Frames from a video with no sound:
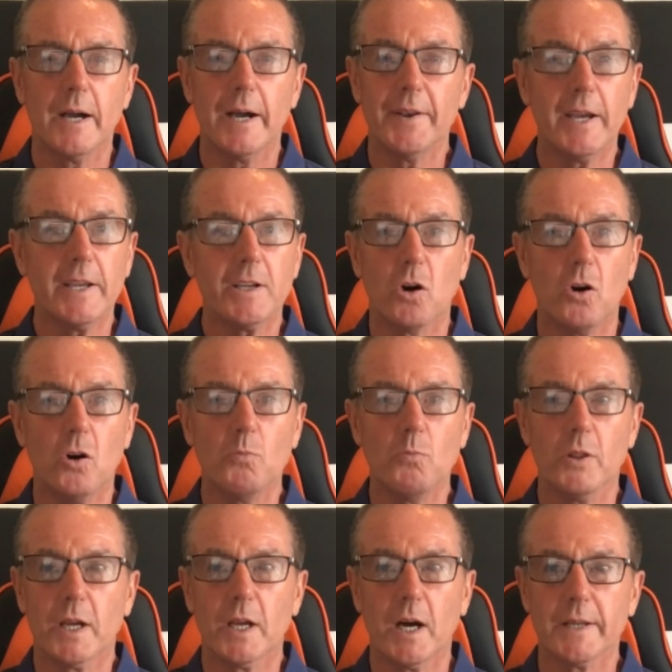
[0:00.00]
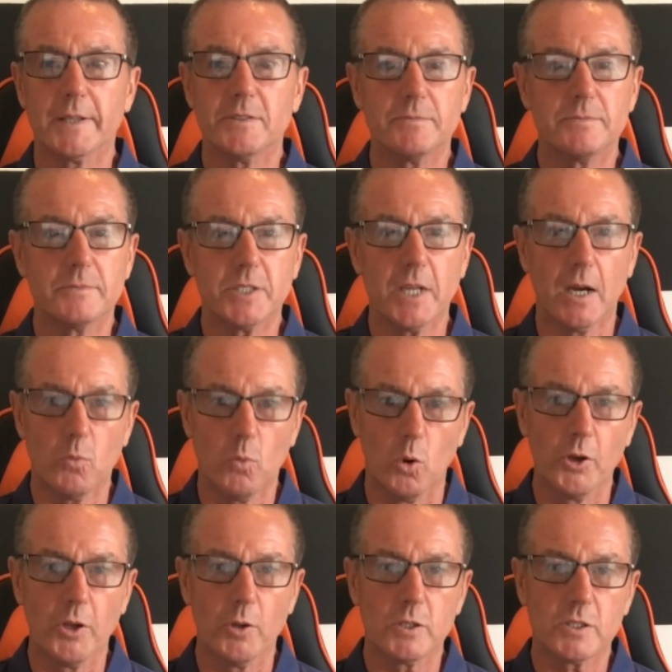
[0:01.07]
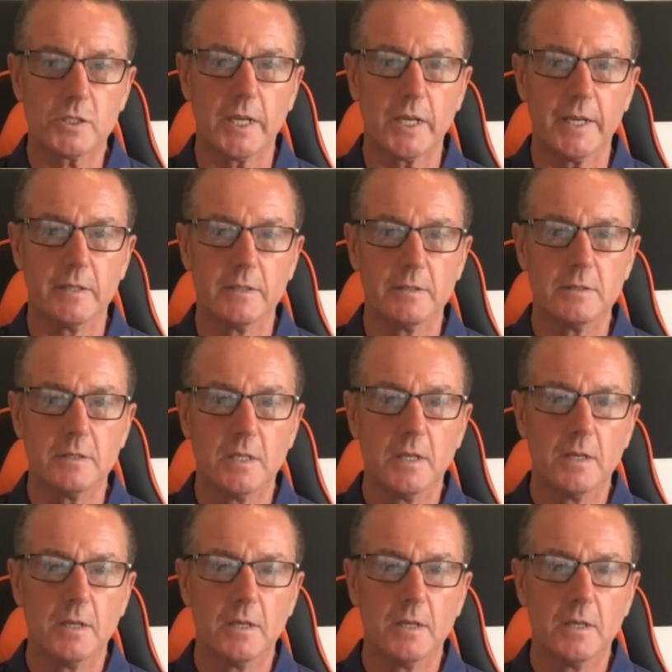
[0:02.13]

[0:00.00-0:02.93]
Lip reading: and I got on with a guy. Jack Warner was seen